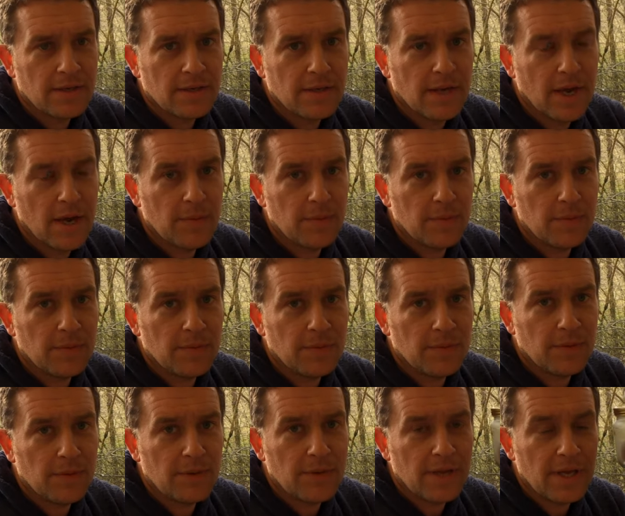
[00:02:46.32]
Now,
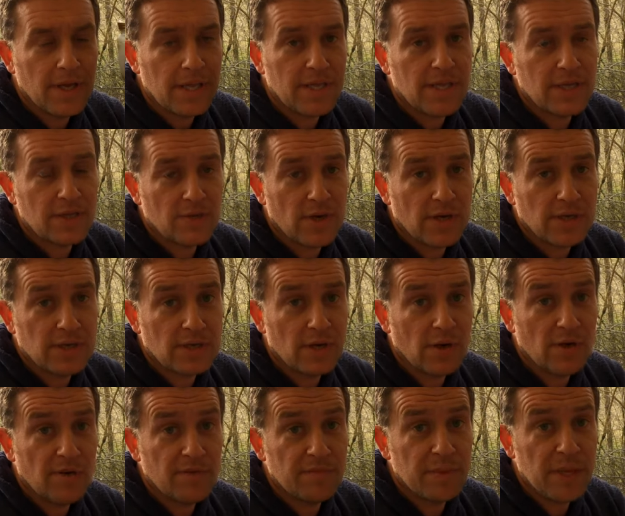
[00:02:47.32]
in the interest
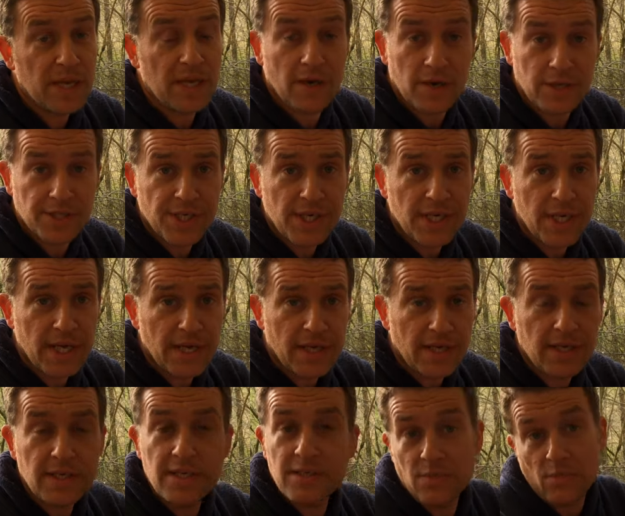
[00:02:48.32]
of being hygienic,
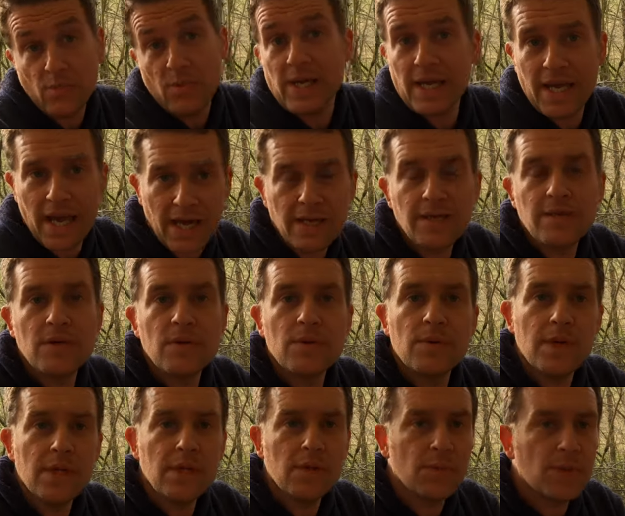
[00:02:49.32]
as we can do
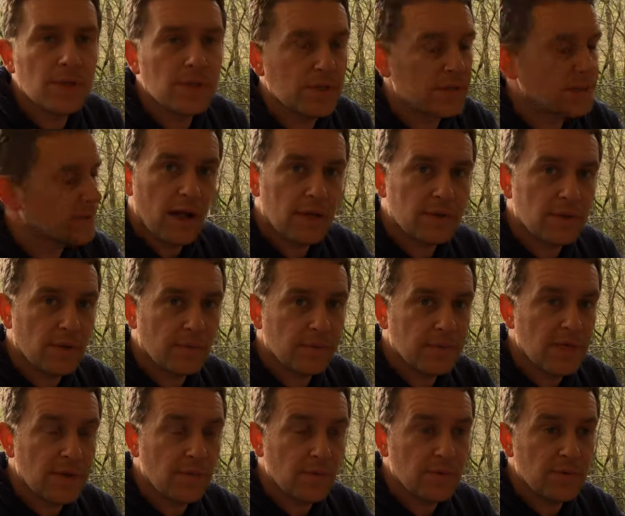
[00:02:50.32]
in the woods, a top
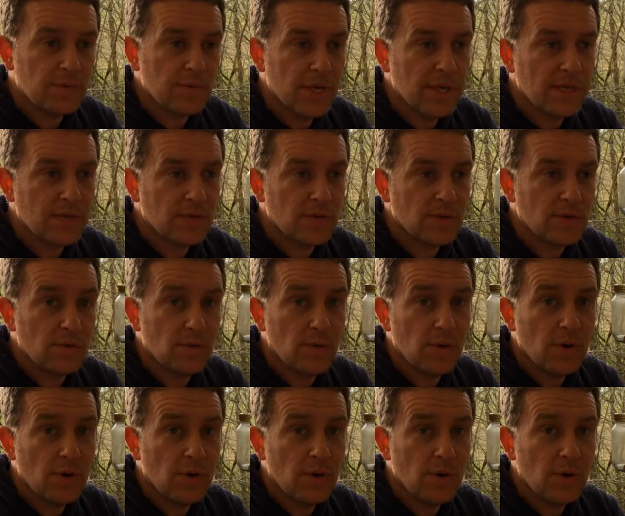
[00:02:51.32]
tip would be to